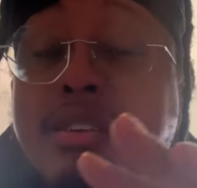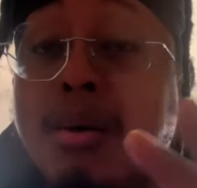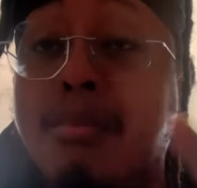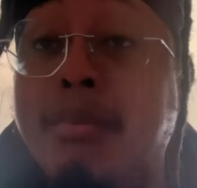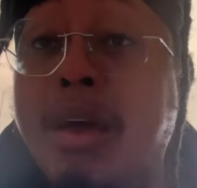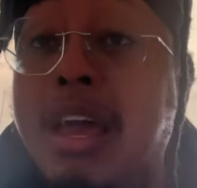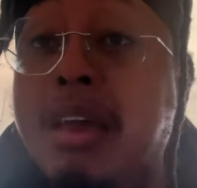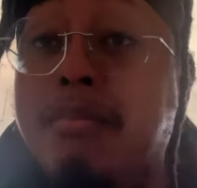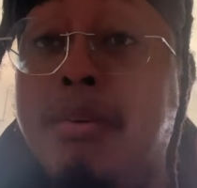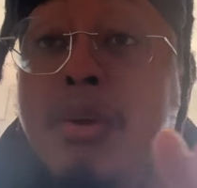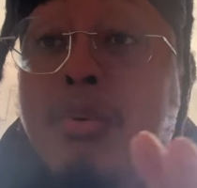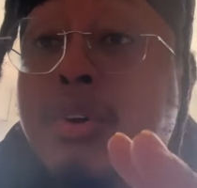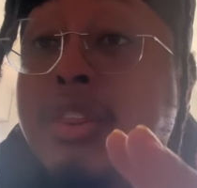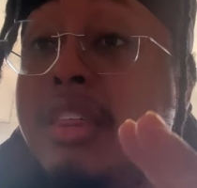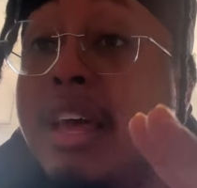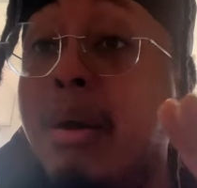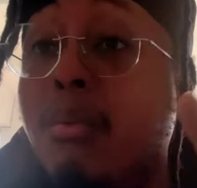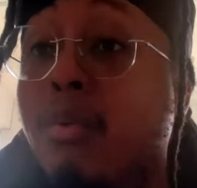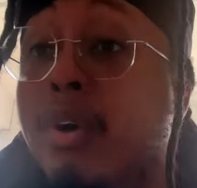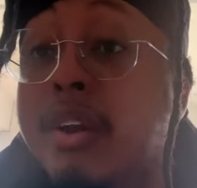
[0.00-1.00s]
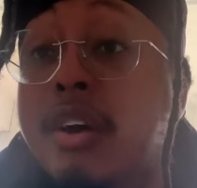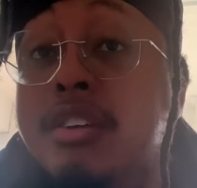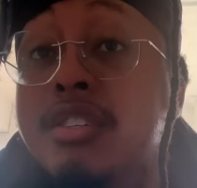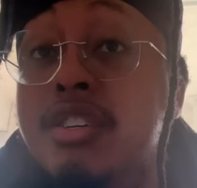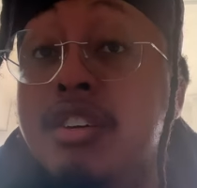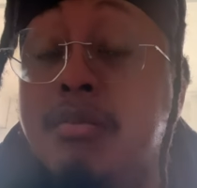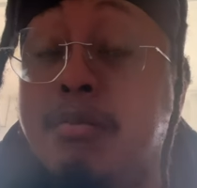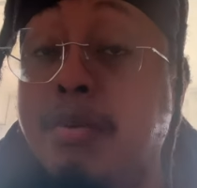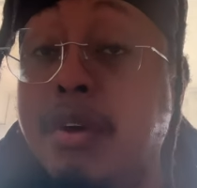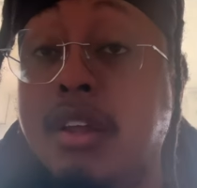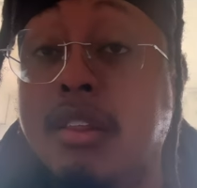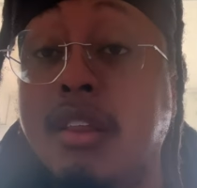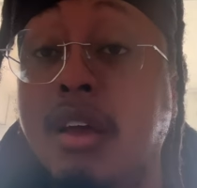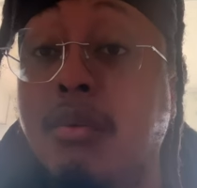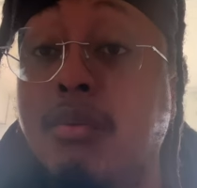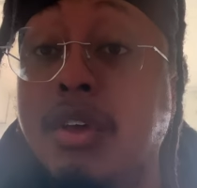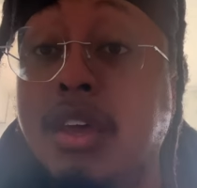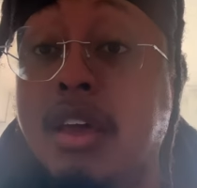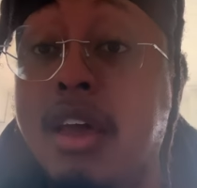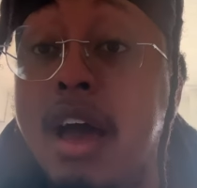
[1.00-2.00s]
So maybe with that 100th pick
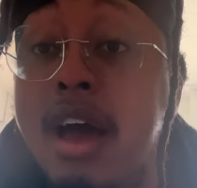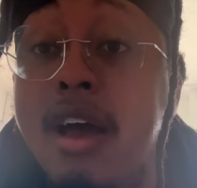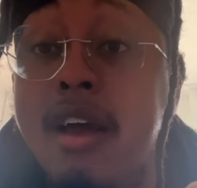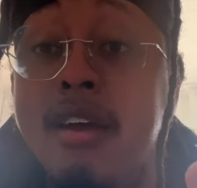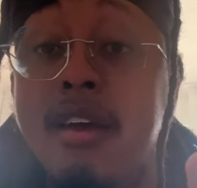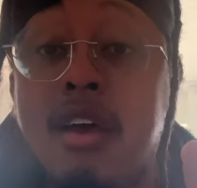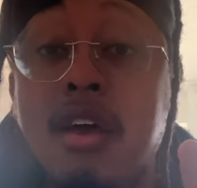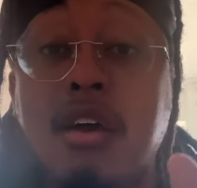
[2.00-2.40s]
that we got